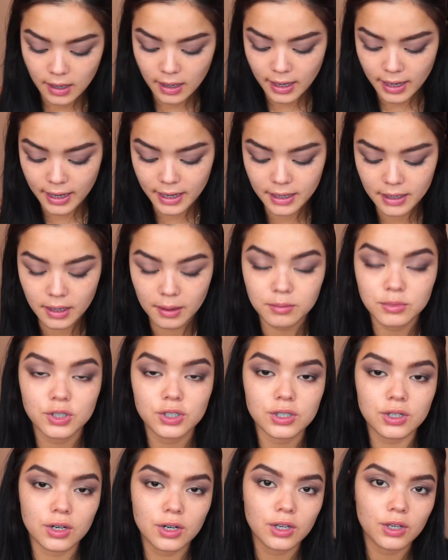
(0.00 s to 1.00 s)
And I'm
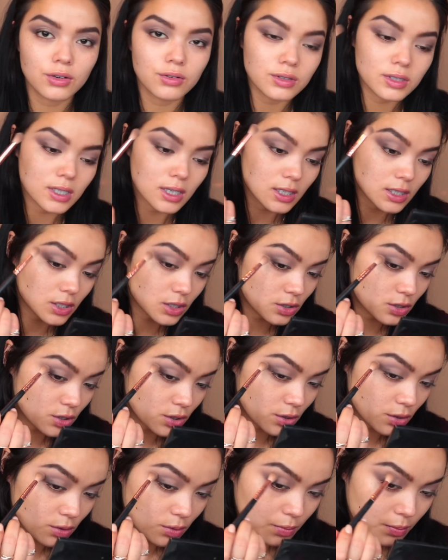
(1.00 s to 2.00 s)
just going to use this
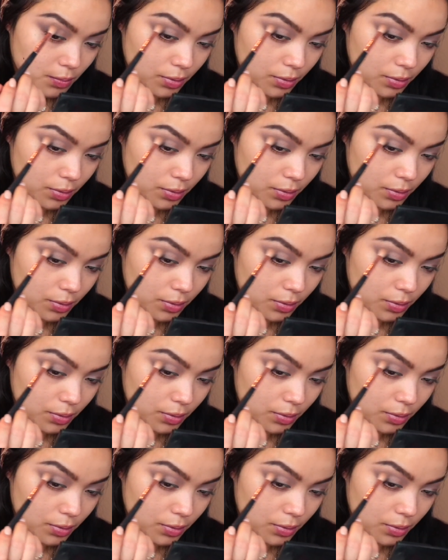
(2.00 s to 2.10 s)
to